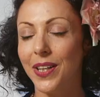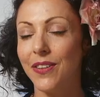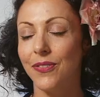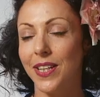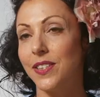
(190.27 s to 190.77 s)
It
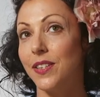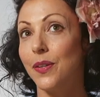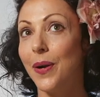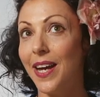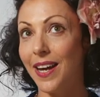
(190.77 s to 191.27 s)
affected
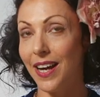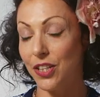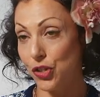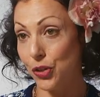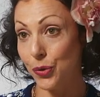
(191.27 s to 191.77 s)
the way I
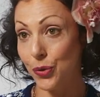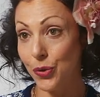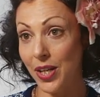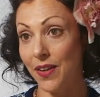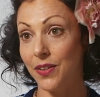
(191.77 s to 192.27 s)

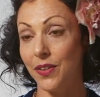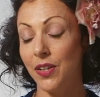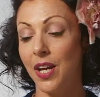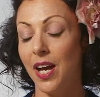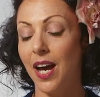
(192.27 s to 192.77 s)
chewed and
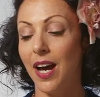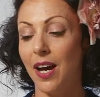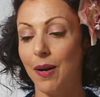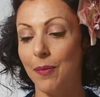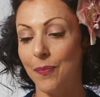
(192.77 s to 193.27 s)

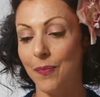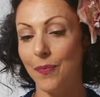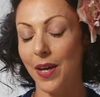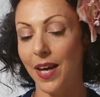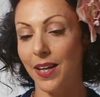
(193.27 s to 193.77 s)

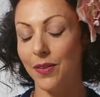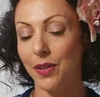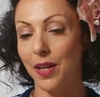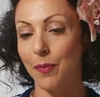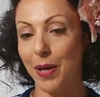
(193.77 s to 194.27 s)

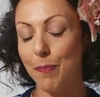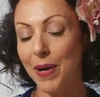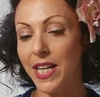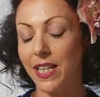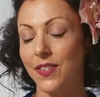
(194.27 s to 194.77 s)
my
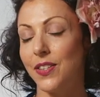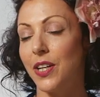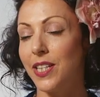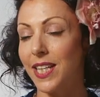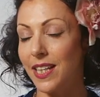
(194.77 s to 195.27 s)
bite, and I
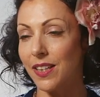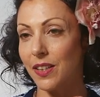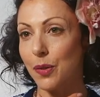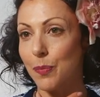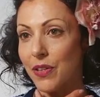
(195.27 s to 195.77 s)
started getting a
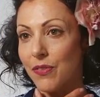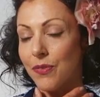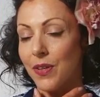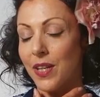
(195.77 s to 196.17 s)
little bit of